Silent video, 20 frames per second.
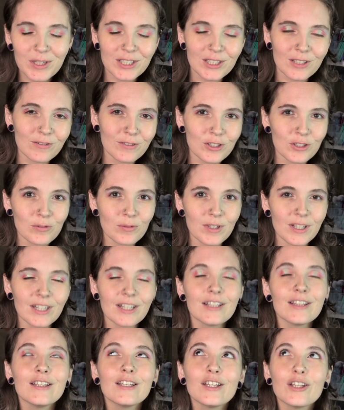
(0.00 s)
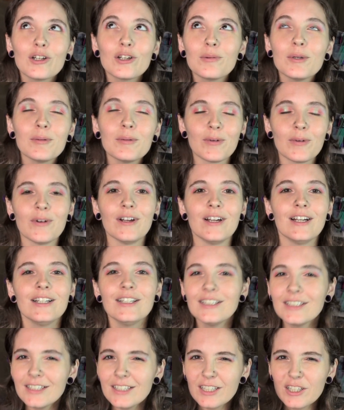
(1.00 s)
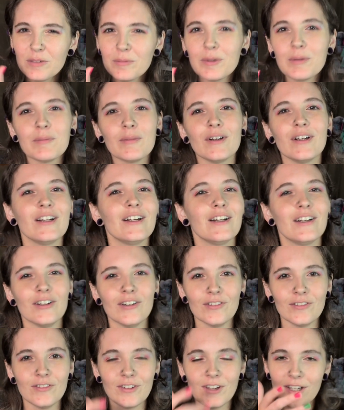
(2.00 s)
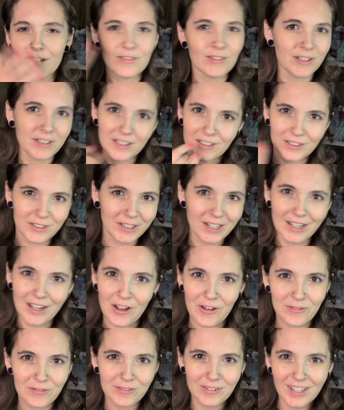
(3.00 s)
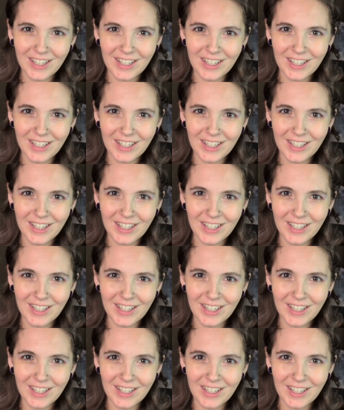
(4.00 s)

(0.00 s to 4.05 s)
myself just wanting a little bit more of every color I have.